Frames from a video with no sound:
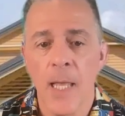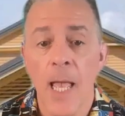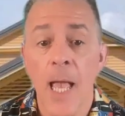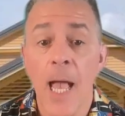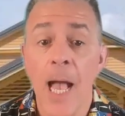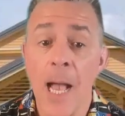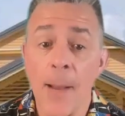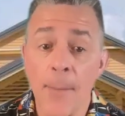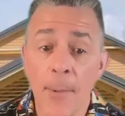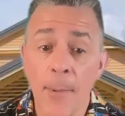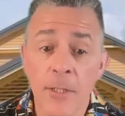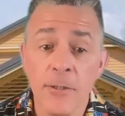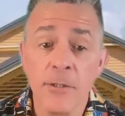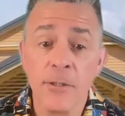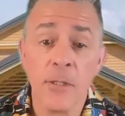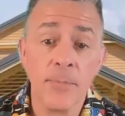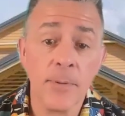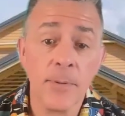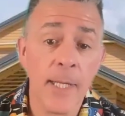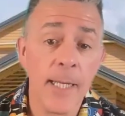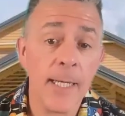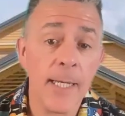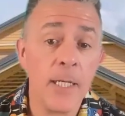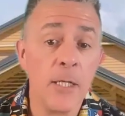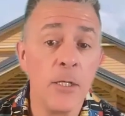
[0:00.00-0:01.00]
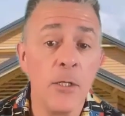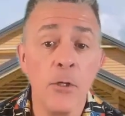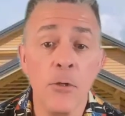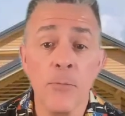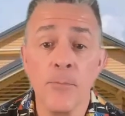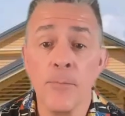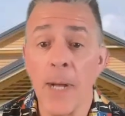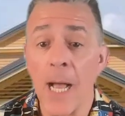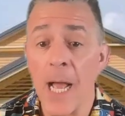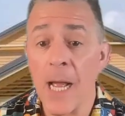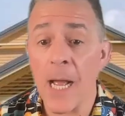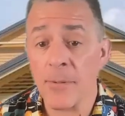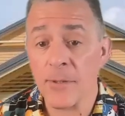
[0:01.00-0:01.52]
I'm also planning a new
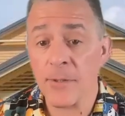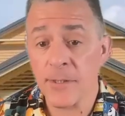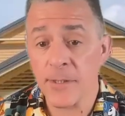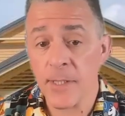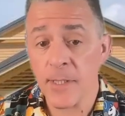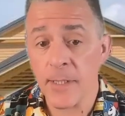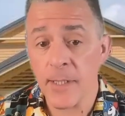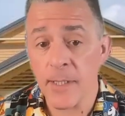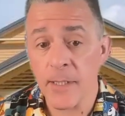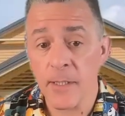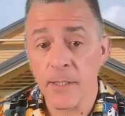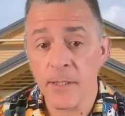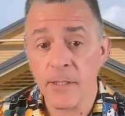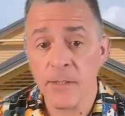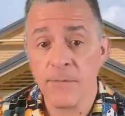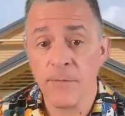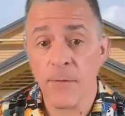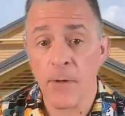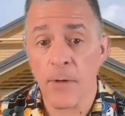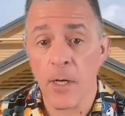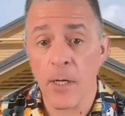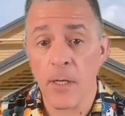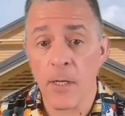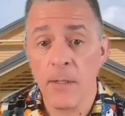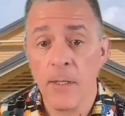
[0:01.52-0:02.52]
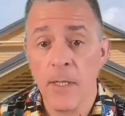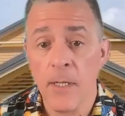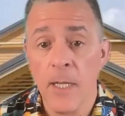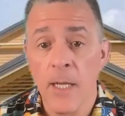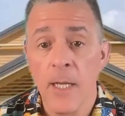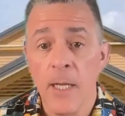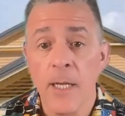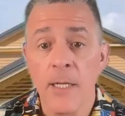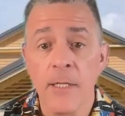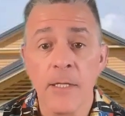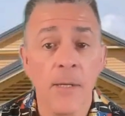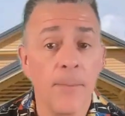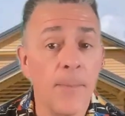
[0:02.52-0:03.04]
Bible study this fall.
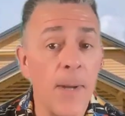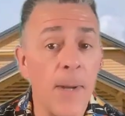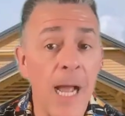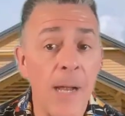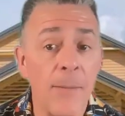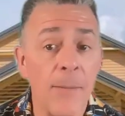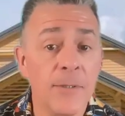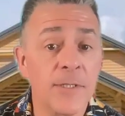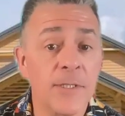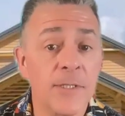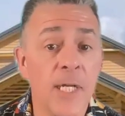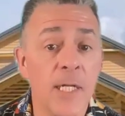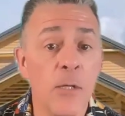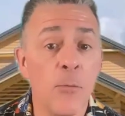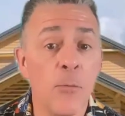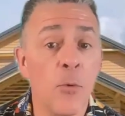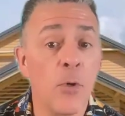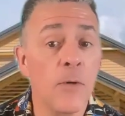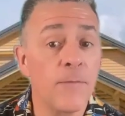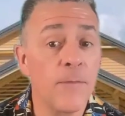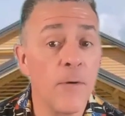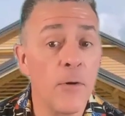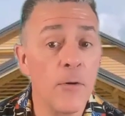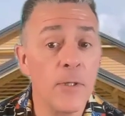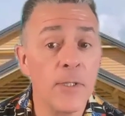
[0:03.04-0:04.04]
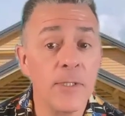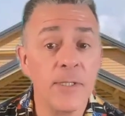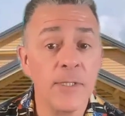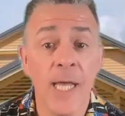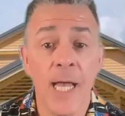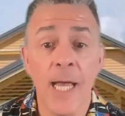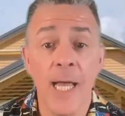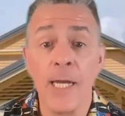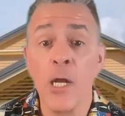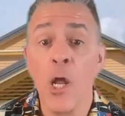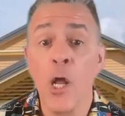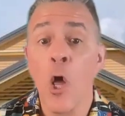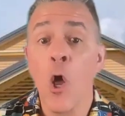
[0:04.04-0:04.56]
The Bible study will focus
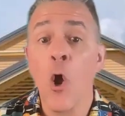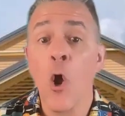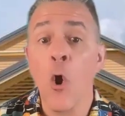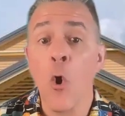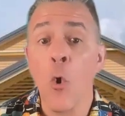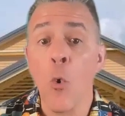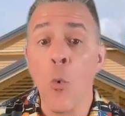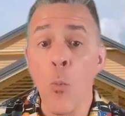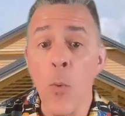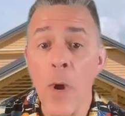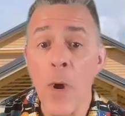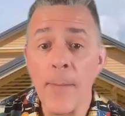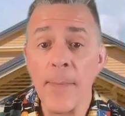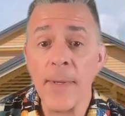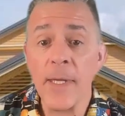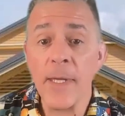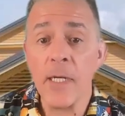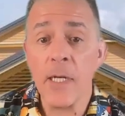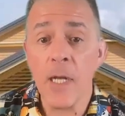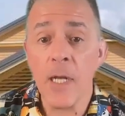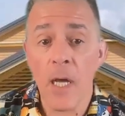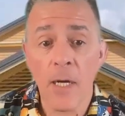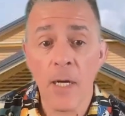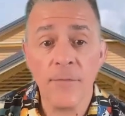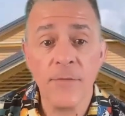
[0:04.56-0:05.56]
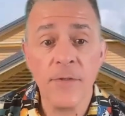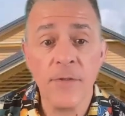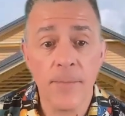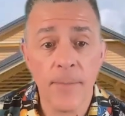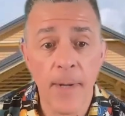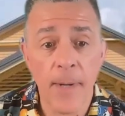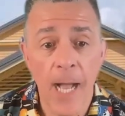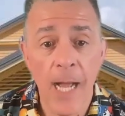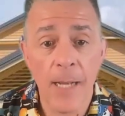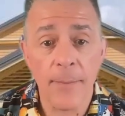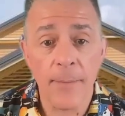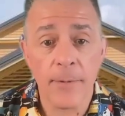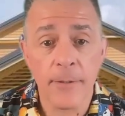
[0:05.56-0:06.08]
on women of the
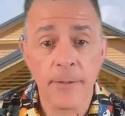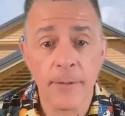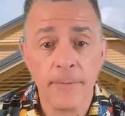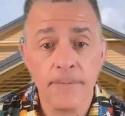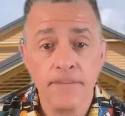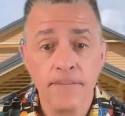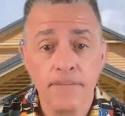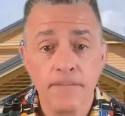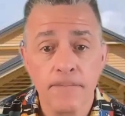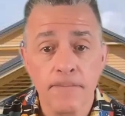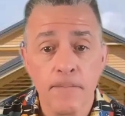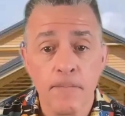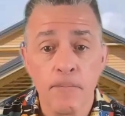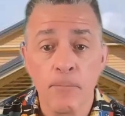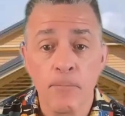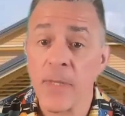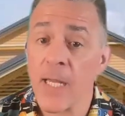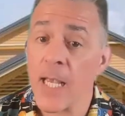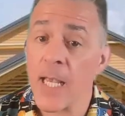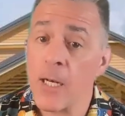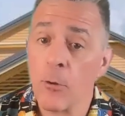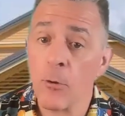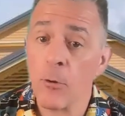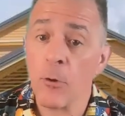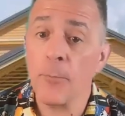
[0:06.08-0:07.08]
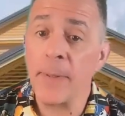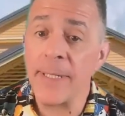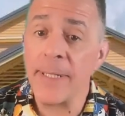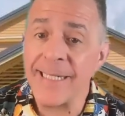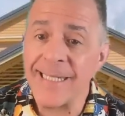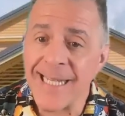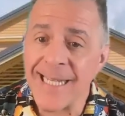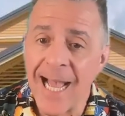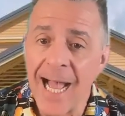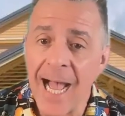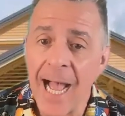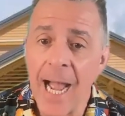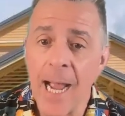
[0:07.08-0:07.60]
Bible, and it will be
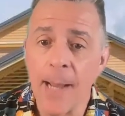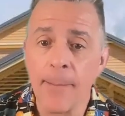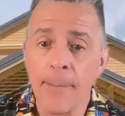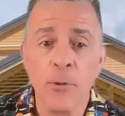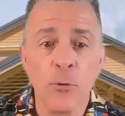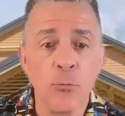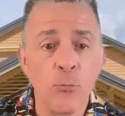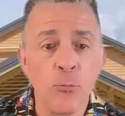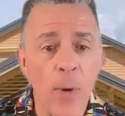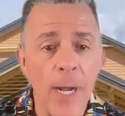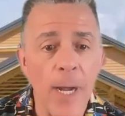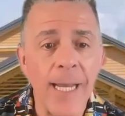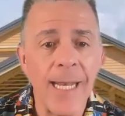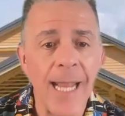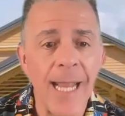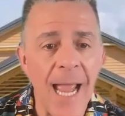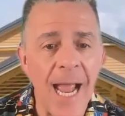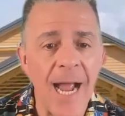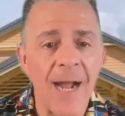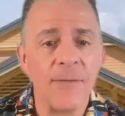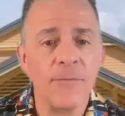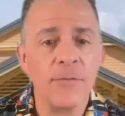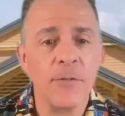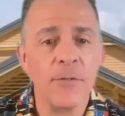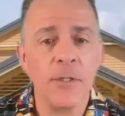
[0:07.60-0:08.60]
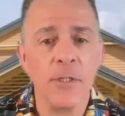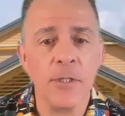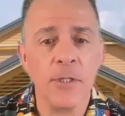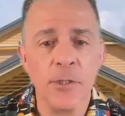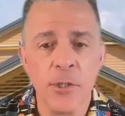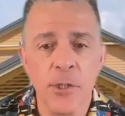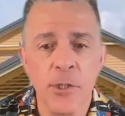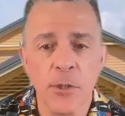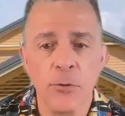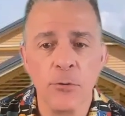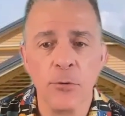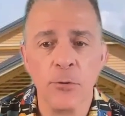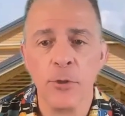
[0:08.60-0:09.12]
timed right after the
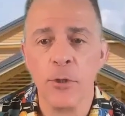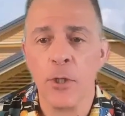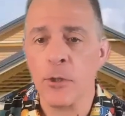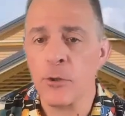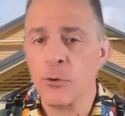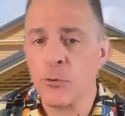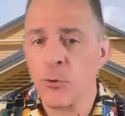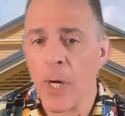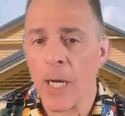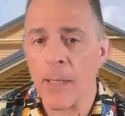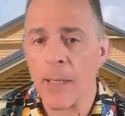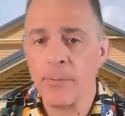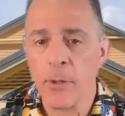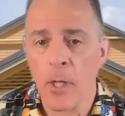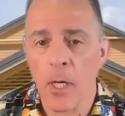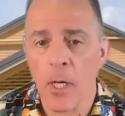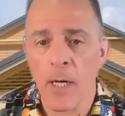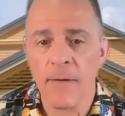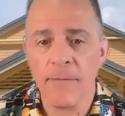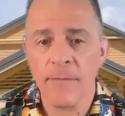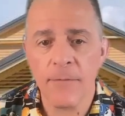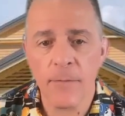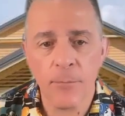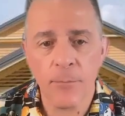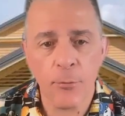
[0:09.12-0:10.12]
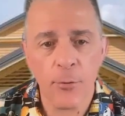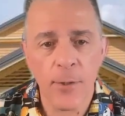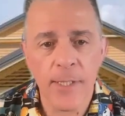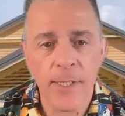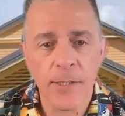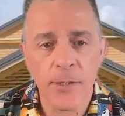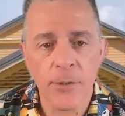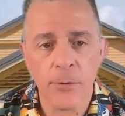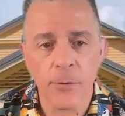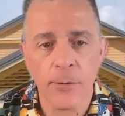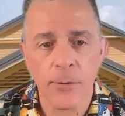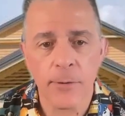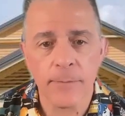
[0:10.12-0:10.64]
children are dropped off for
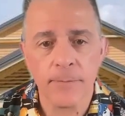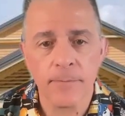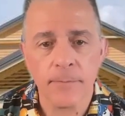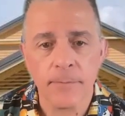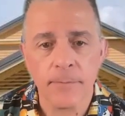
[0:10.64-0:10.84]
preschool.